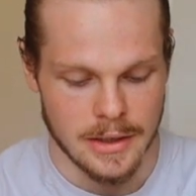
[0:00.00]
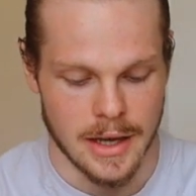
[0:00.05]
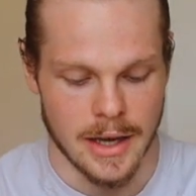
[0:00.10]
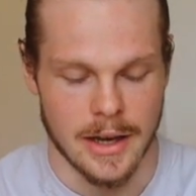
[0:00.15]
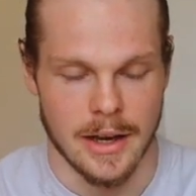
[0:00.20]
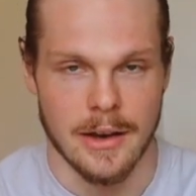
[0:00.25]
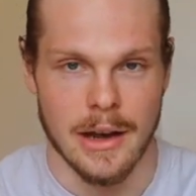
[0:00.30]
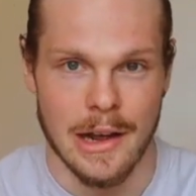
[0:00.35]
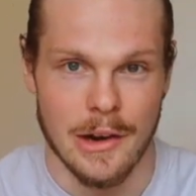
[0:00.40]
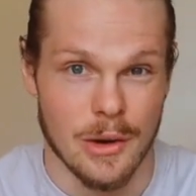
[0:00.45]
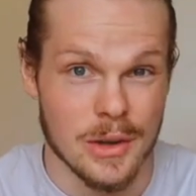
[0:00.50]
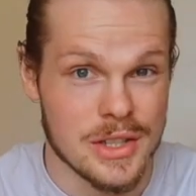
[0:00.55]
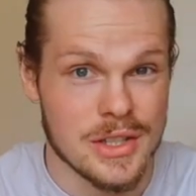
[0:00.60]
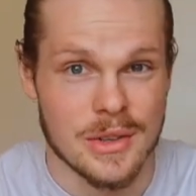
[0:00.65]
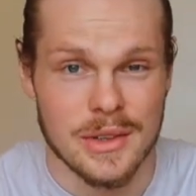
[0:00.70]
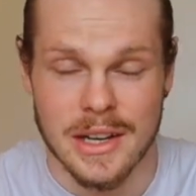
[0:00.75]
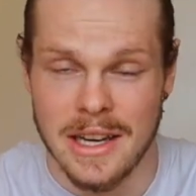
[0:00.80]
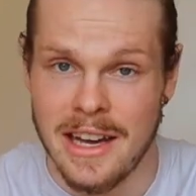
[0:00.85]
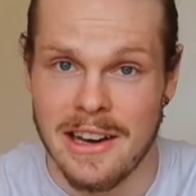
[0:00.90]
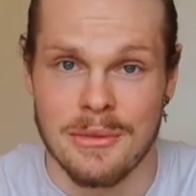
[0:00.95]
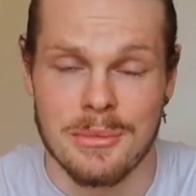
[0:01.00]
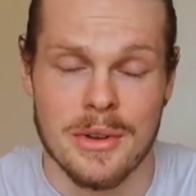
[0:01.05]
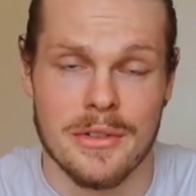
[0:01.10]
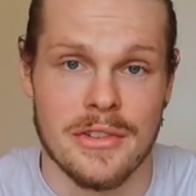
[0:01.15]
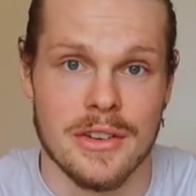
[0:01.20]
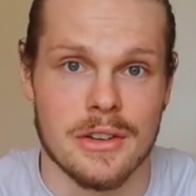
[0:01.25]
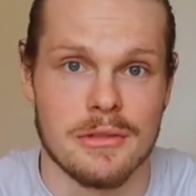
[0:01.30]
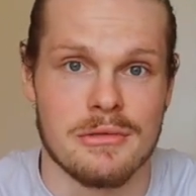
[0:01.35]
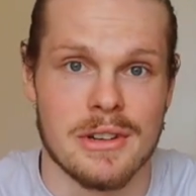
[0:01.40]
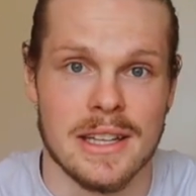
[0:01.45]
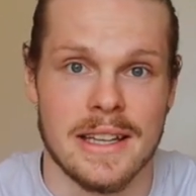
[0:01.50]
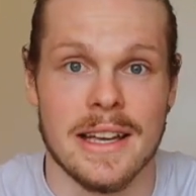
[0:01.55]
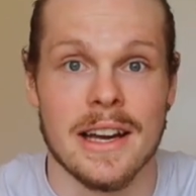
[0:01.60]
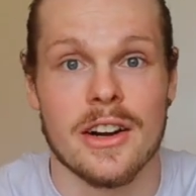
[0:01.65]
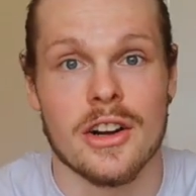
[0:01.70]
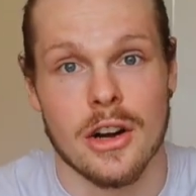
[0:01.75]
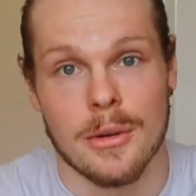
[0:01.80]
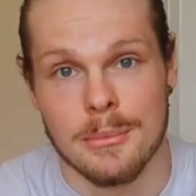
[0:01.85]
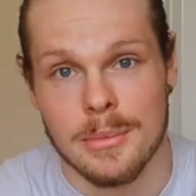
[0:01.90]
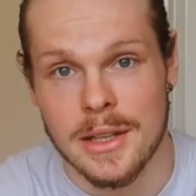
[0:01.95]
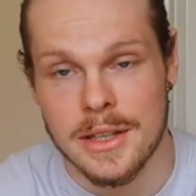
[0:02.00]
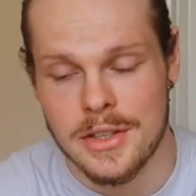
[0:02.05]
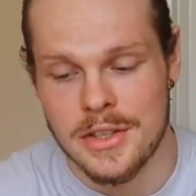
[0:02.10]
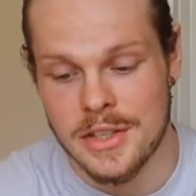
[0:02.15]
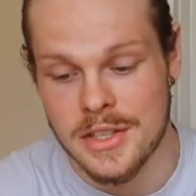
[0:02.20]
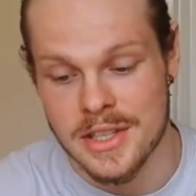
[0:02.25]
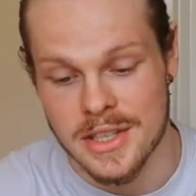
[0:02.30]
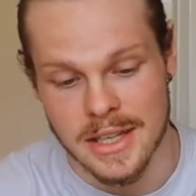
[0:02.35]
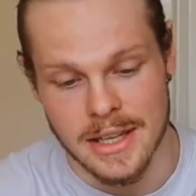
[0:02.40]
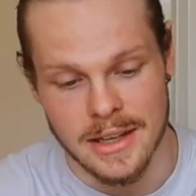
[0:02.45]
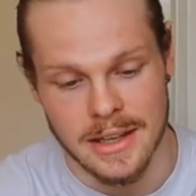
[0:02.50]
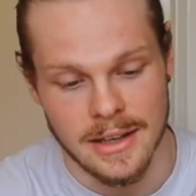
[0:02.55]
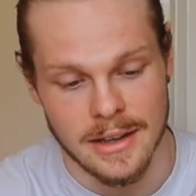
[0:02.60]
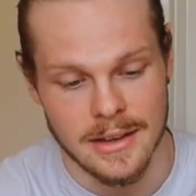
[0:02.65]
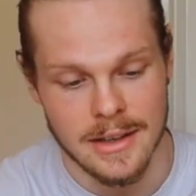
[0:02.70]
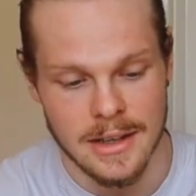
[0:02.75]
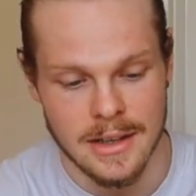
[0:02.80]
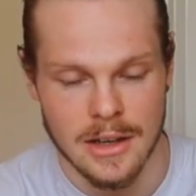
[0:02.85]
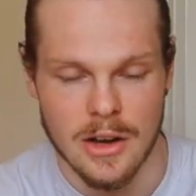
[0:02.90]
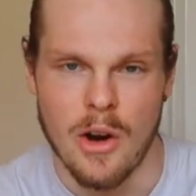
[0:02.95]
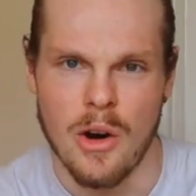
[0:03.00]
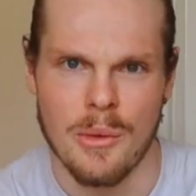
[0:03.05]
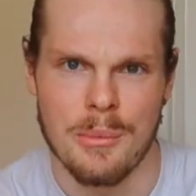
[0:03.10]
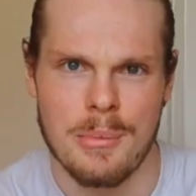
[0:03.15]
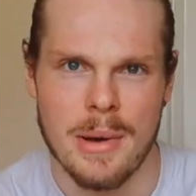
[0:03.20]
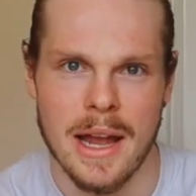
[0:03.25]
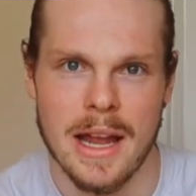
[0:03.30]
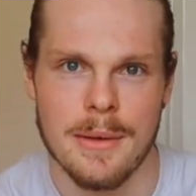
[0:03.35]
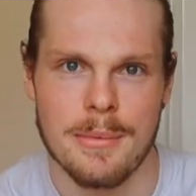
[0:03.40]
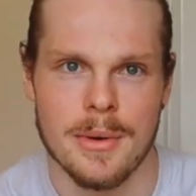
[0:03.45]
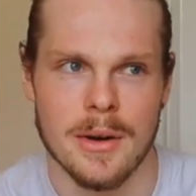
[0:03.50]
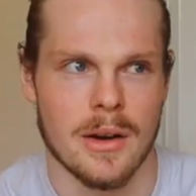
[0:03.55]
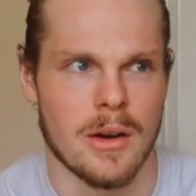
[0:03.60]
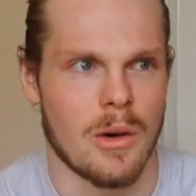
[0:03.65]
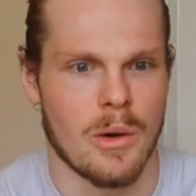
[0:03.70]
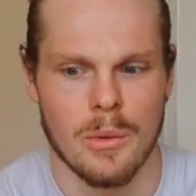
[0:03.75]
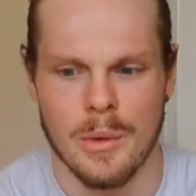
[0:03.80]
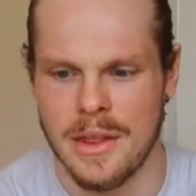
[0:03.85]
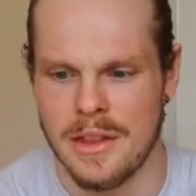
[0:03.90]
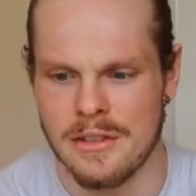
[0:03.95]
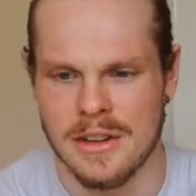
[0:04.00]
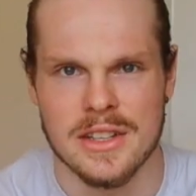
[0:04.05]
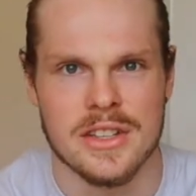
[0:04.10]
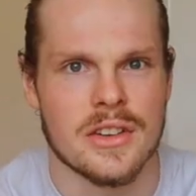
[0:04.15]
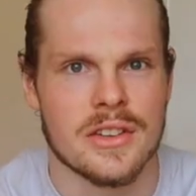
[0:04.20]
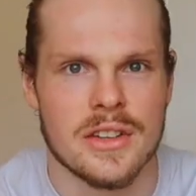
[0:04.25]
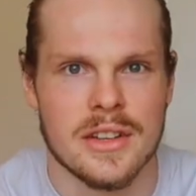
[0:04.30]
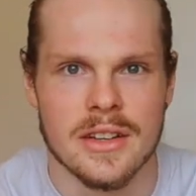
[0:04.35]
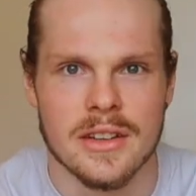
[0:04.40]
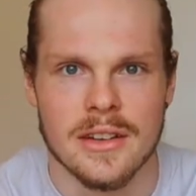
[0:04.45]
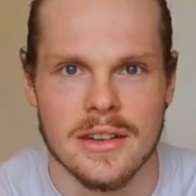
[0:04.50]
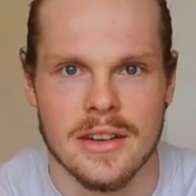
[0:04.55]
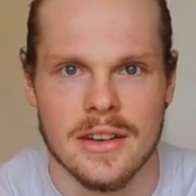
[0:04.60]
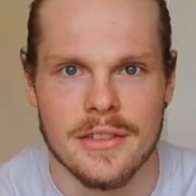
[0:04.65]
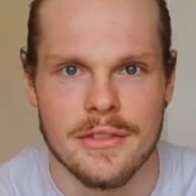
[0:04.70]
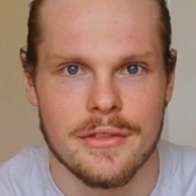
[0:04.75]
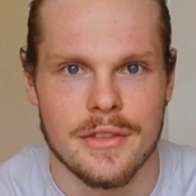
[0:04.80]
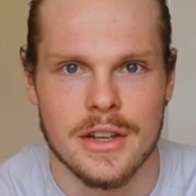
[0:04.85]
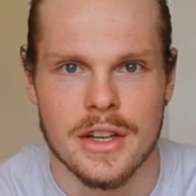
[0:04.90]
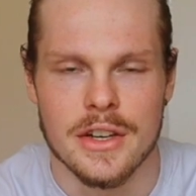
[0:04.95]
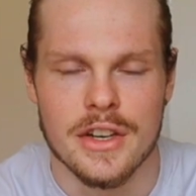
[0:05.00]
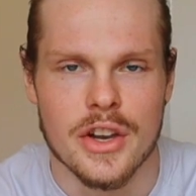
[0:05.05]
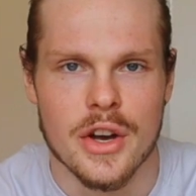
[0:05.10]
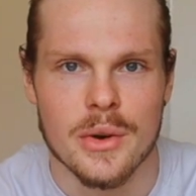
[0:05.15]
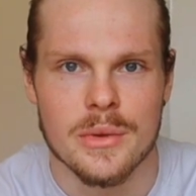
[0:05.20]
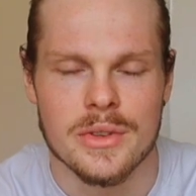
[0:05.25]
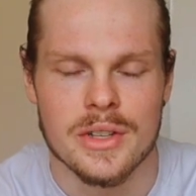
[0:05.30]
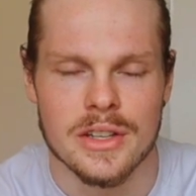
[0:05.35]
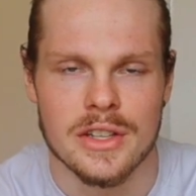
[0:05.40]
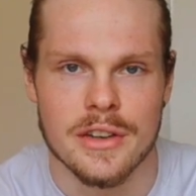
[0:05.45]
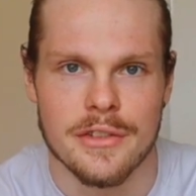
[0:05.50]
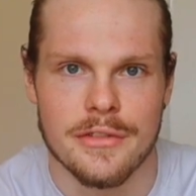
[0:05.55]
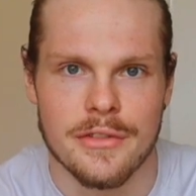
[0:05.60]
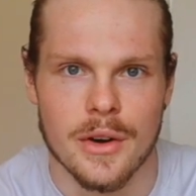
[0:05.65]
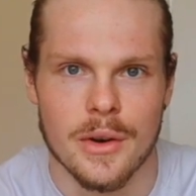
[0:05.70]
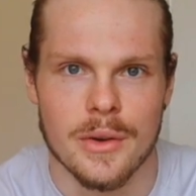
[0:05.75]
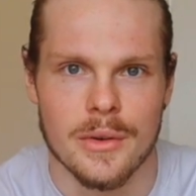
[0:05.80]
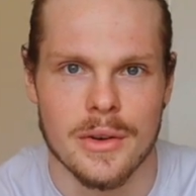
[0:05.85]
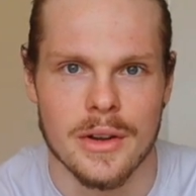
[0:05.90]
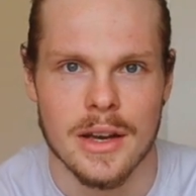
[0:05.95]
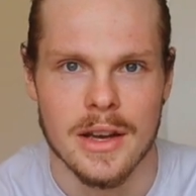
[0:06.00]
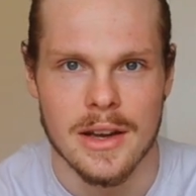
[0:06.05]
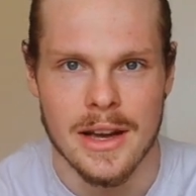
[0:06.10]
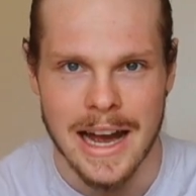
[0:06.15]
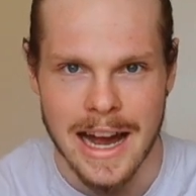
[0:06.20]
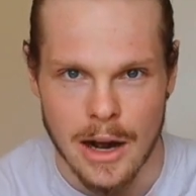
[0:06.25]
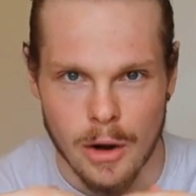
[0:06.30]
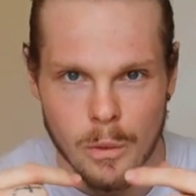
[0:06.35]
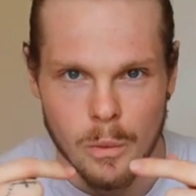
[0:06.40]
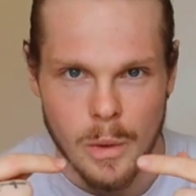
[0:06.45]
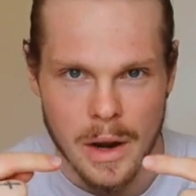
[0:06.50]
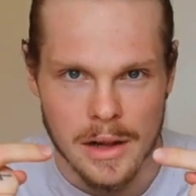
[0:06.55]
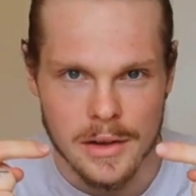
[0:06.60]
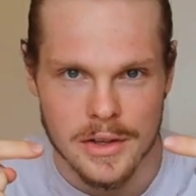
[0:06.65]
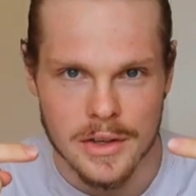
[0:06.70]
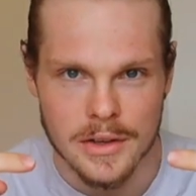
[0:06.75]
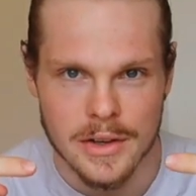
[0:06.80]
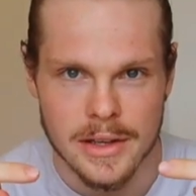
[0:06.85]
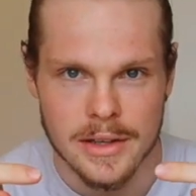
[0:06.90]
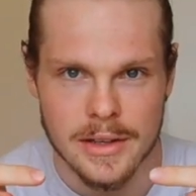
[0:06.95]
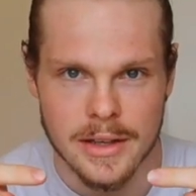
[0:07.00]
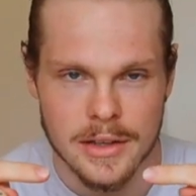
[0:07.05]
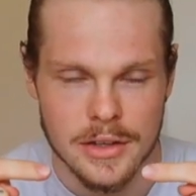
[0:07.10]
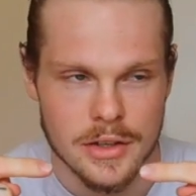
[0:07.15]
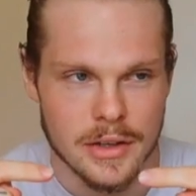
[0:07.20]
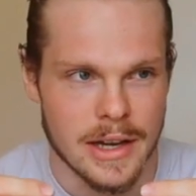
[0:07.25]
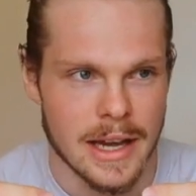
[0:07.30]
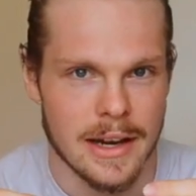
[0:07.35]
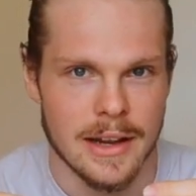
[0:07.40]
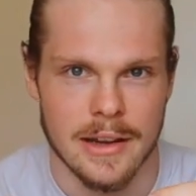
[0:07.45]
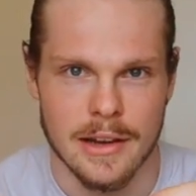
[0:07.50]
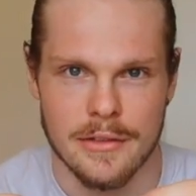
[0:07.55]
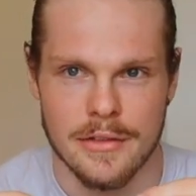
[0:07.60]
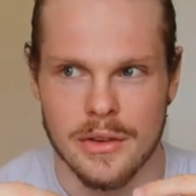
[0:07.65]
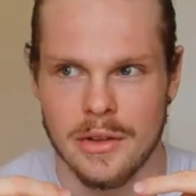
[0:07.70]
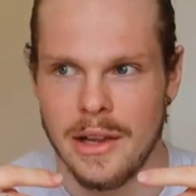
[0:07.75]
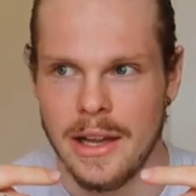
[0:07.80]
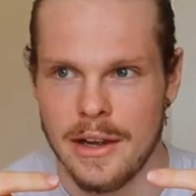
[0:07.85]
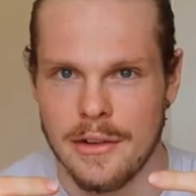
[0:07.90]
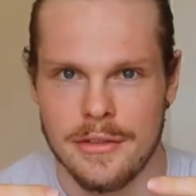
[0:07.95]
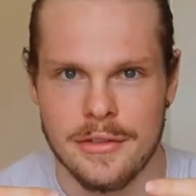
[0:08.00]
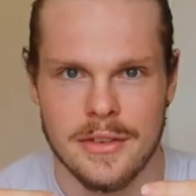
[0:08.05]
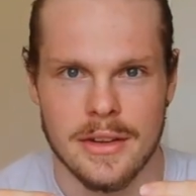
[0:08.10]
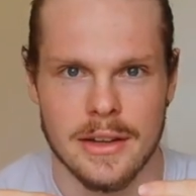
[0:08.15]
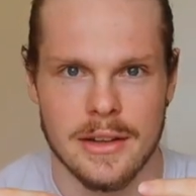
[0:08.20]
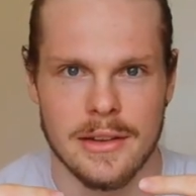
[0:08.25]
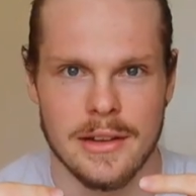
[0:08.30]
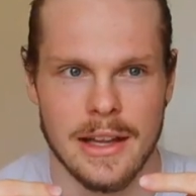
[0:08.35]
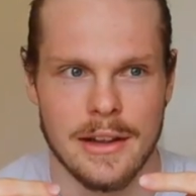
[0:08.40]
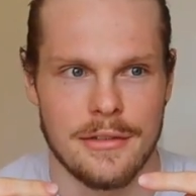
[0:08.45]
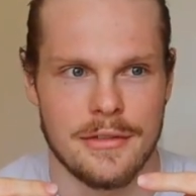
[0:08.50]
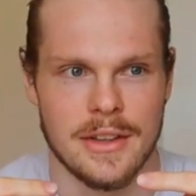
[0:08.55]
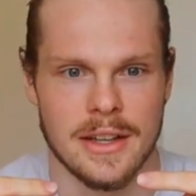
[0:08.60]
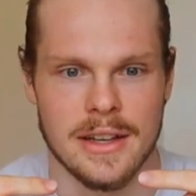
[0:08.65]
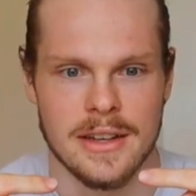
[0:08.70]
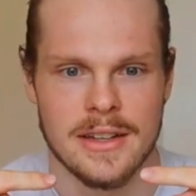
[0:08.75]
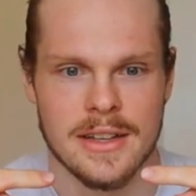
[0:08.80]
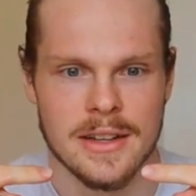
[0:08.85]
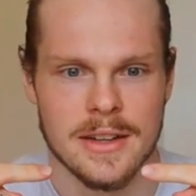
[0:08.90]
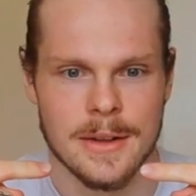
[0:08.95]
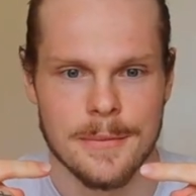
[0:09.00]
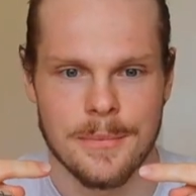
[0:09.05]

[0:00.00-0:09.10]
and also can help you feel really accomplished seeing on paper, or whether it's on your notes on your phone, how well you're getting. If you lifted